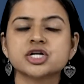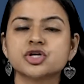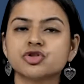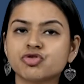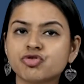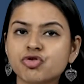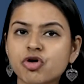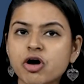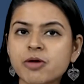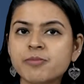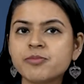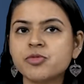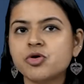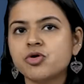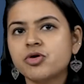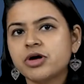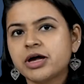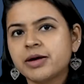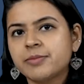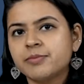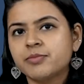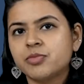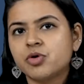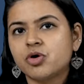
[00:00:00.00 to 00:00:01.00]

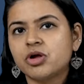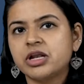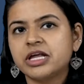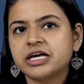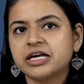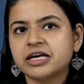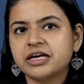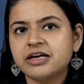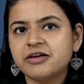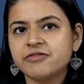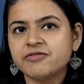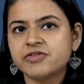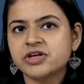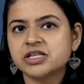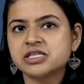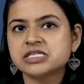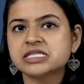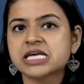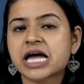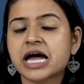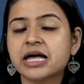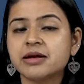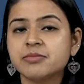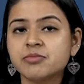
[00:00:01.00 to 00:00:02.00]
thromboembolic
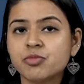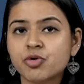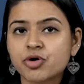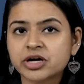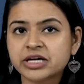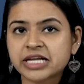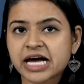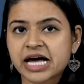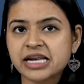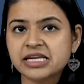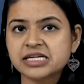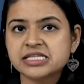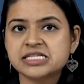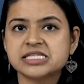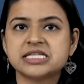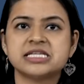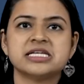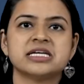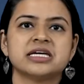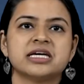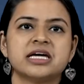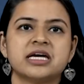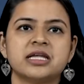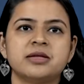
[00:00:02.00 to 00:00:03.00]
events and
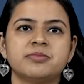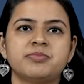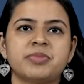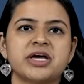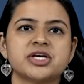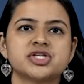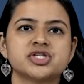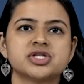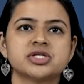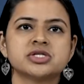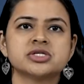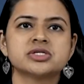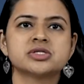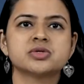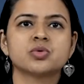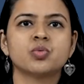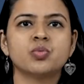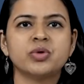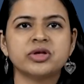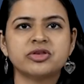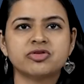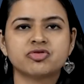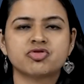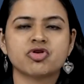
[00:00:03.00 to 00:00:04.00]
mortality in patients
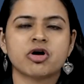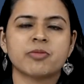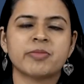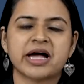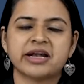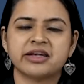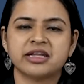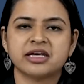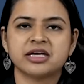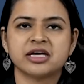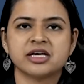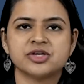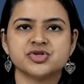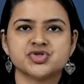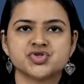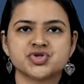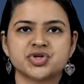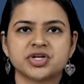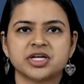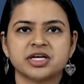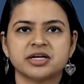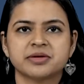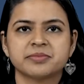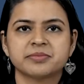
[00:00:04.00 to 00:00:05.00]
with traumatic
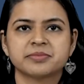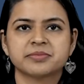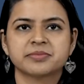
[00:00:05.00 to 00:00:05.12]
injury.